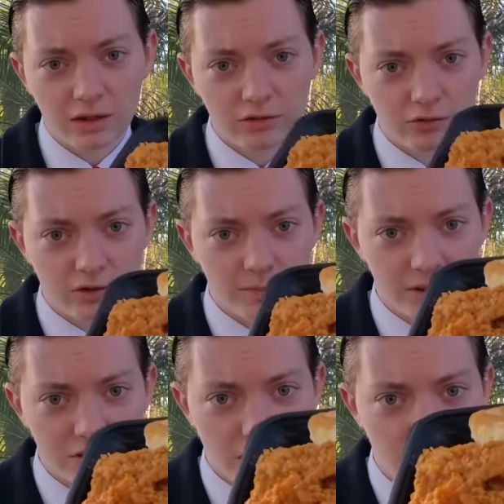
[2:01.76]
extra
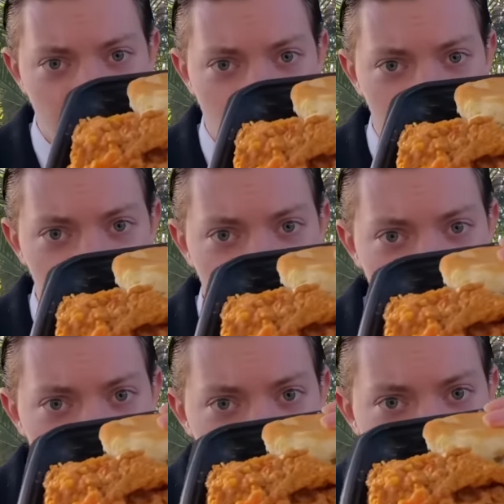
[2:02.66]
crispy chicken breast. You
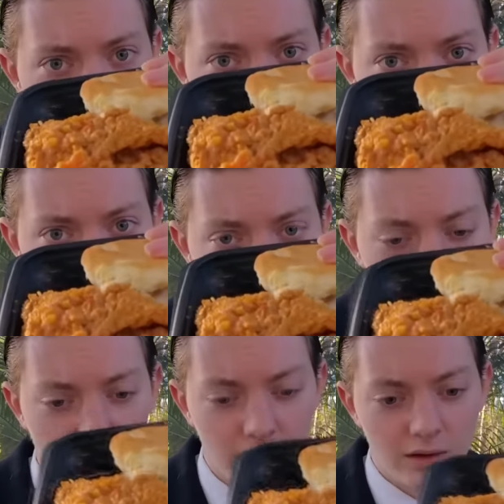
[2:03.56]
can see it kind of
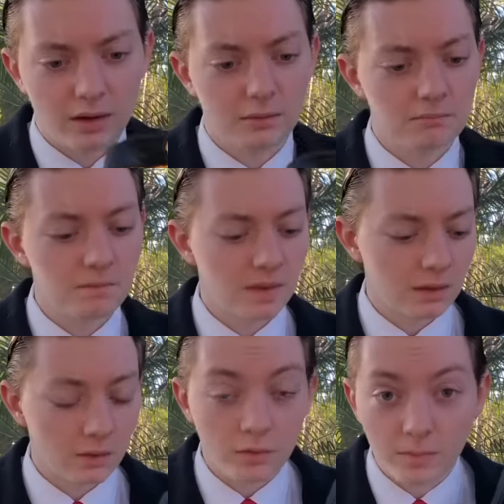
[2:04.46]
right there.
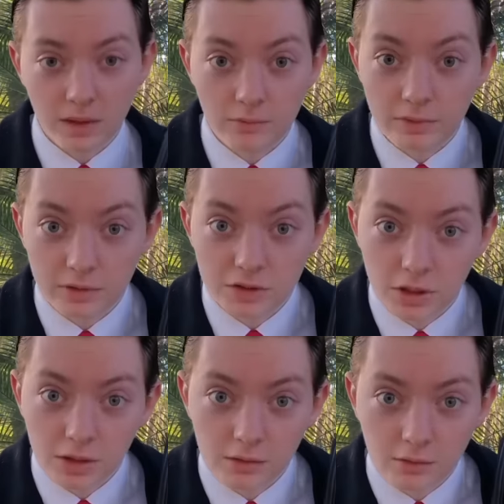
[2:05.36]
There's me with the
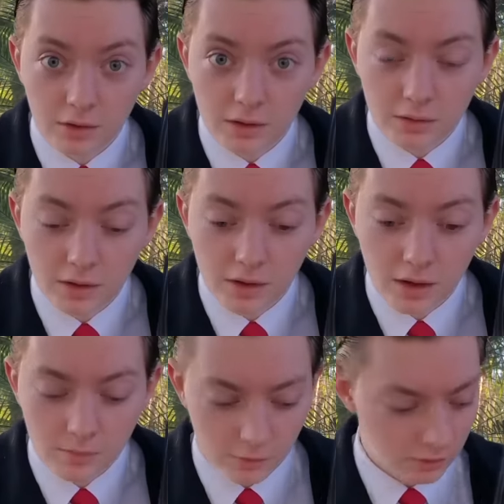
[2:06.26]
chicken looking at the
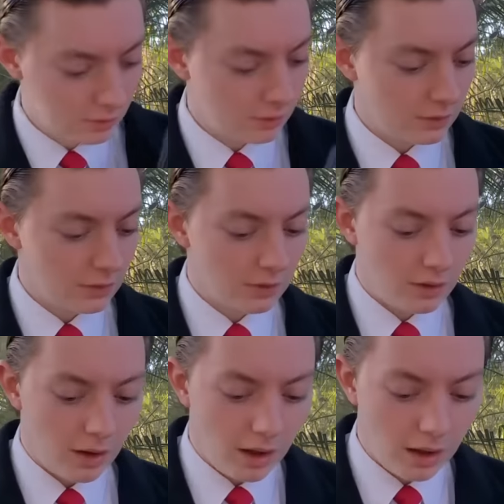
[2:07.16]
camera.
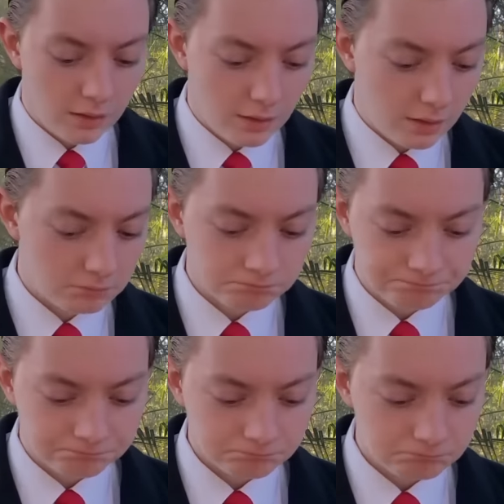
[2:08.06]
And uh,
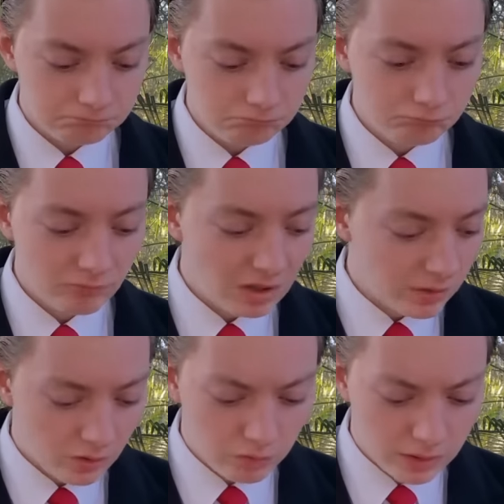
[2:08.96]

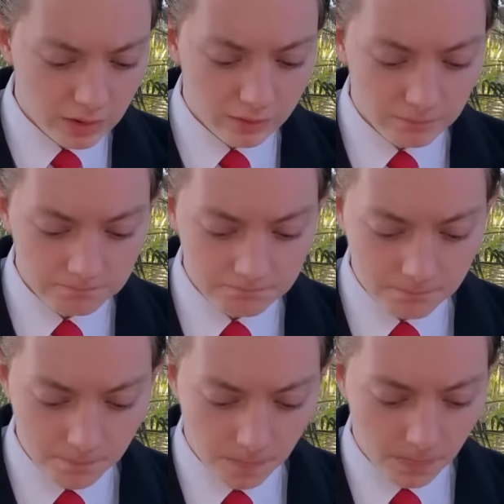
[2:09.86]
that's what it is.
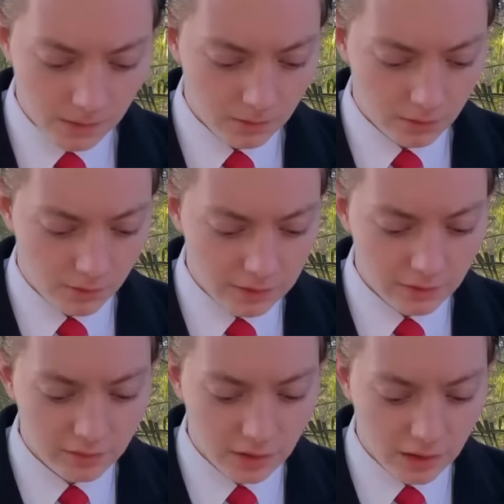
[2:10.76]
So as
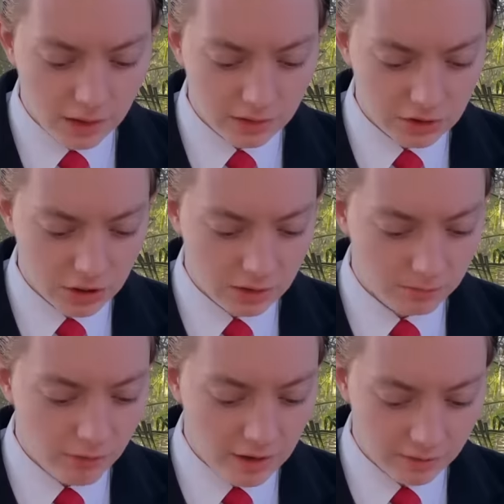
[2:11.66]
I said, I got the
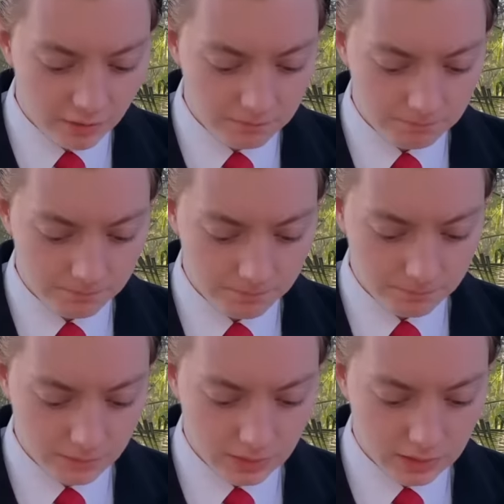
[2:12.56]
chicken breast.
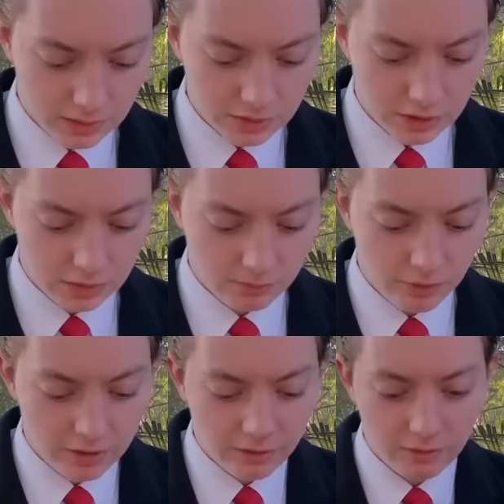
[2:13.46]
Got the chicken
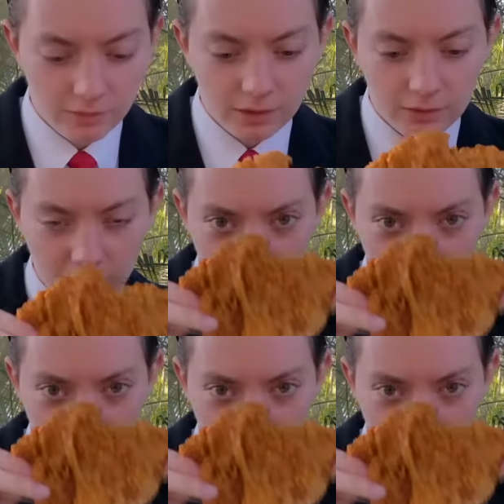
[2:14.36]
breast. There it